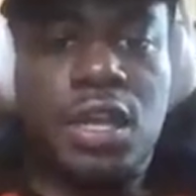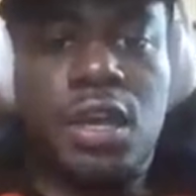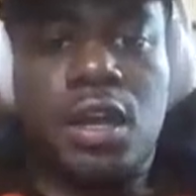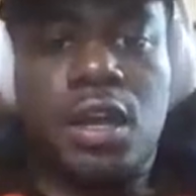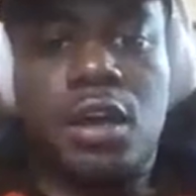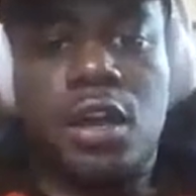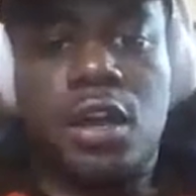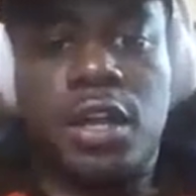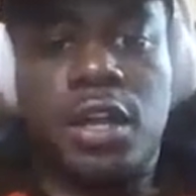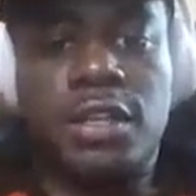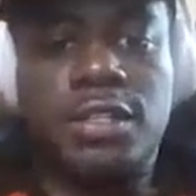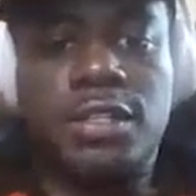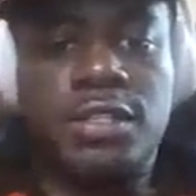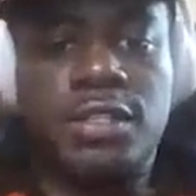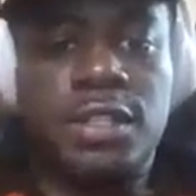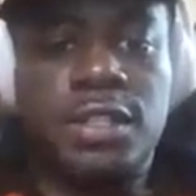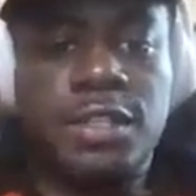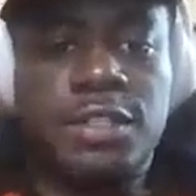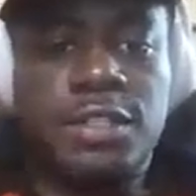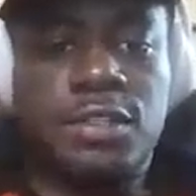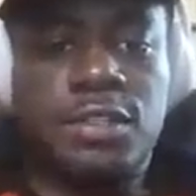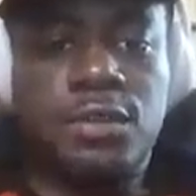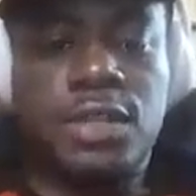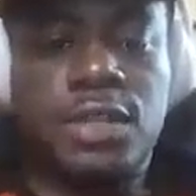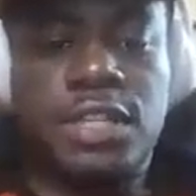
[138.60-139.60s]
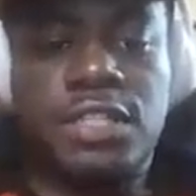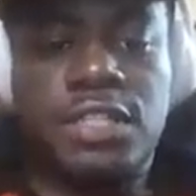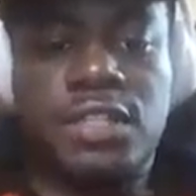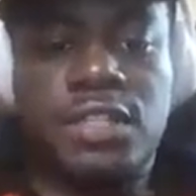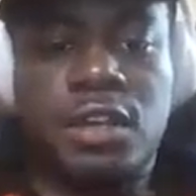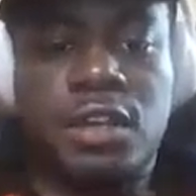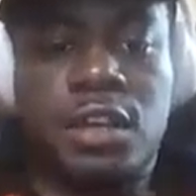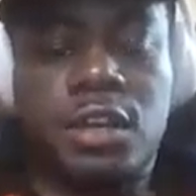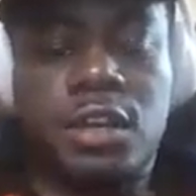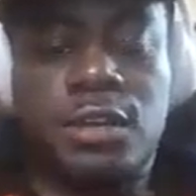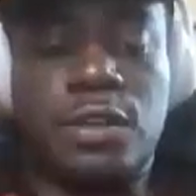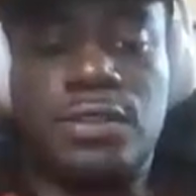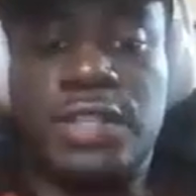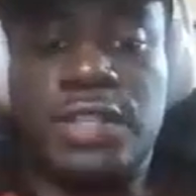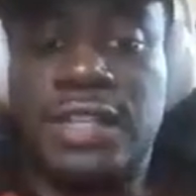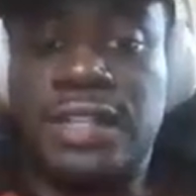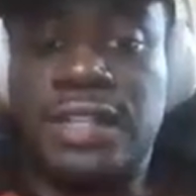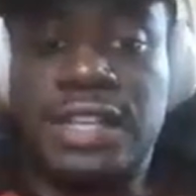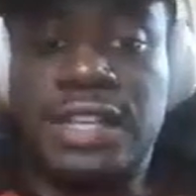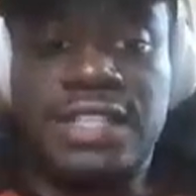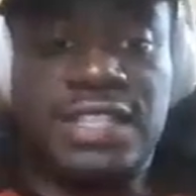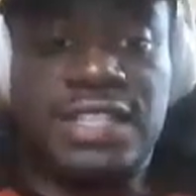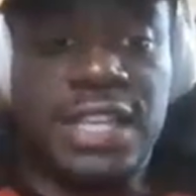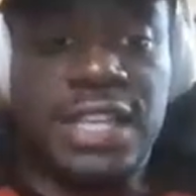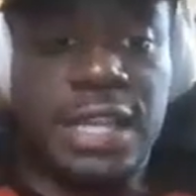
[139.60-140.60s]
All right, so let's take
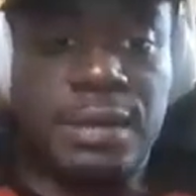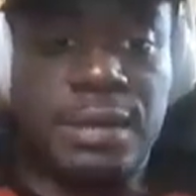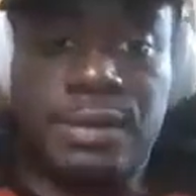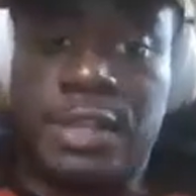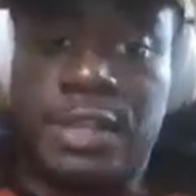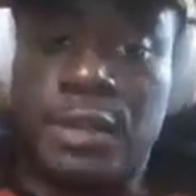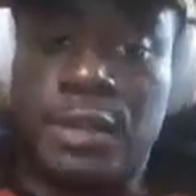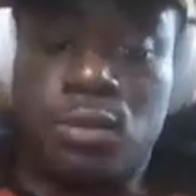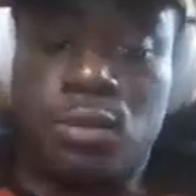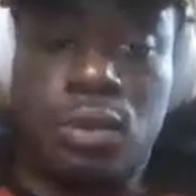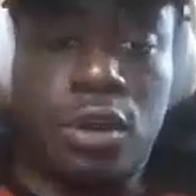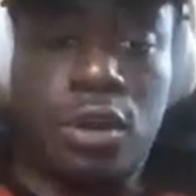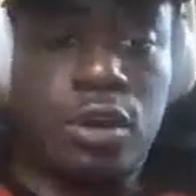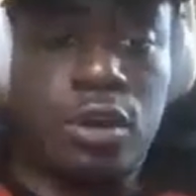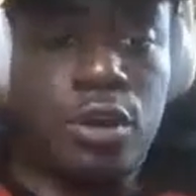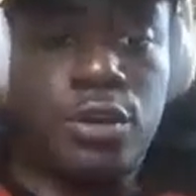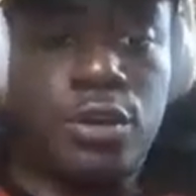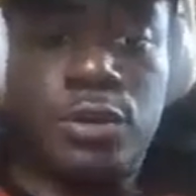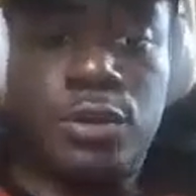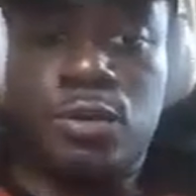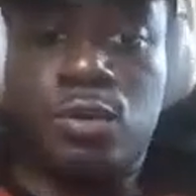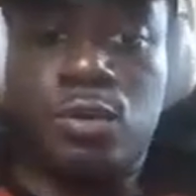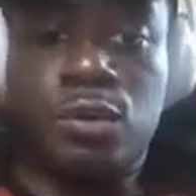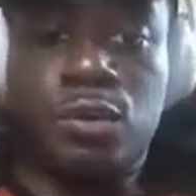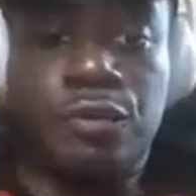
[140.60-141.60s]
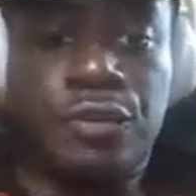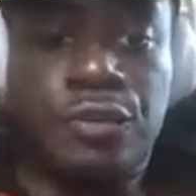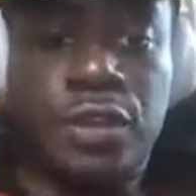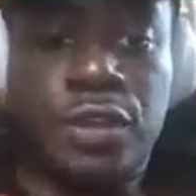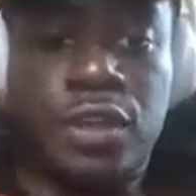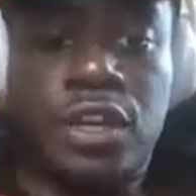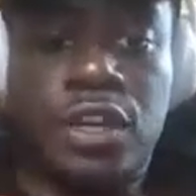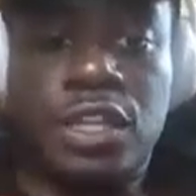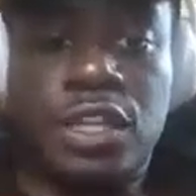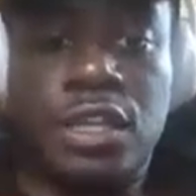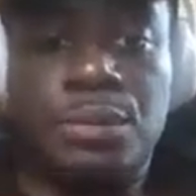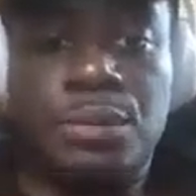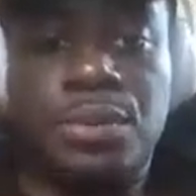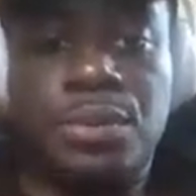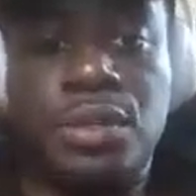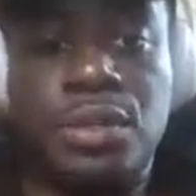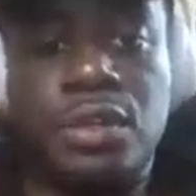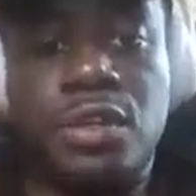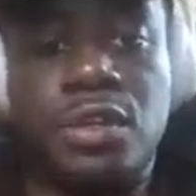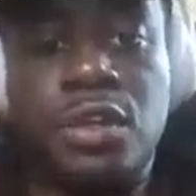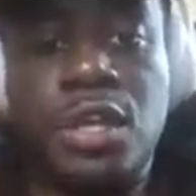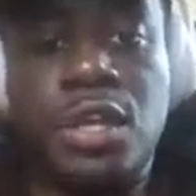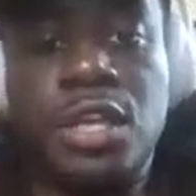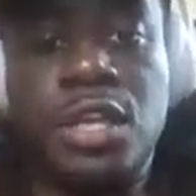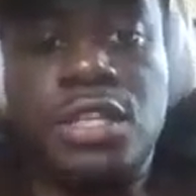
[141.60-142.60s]
that same keyword, roofing,
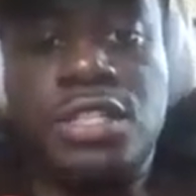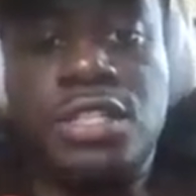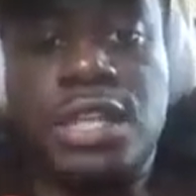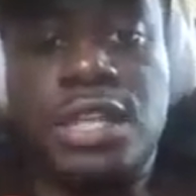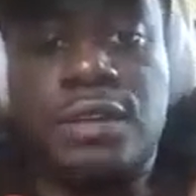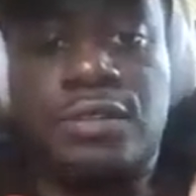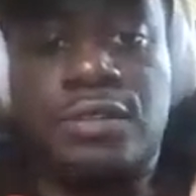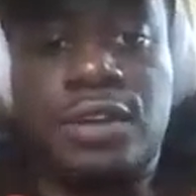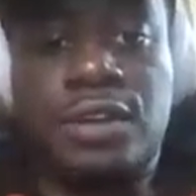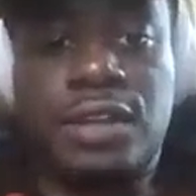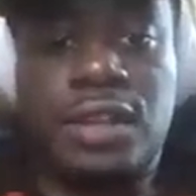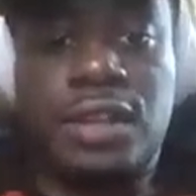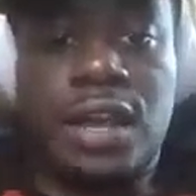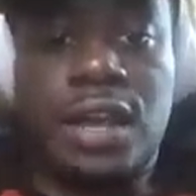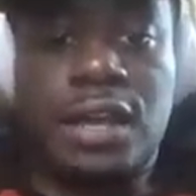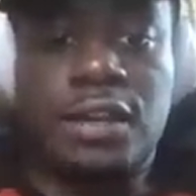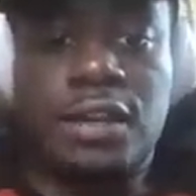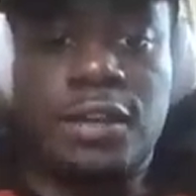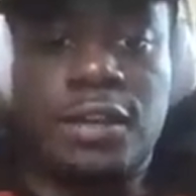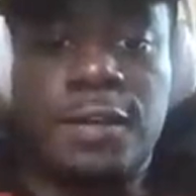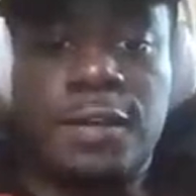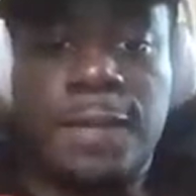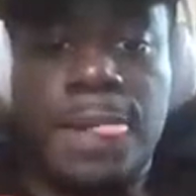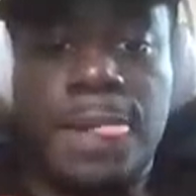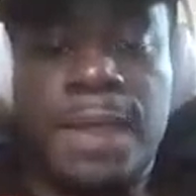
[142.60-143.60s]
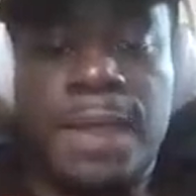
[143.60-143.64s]
Columbia, South Carolina.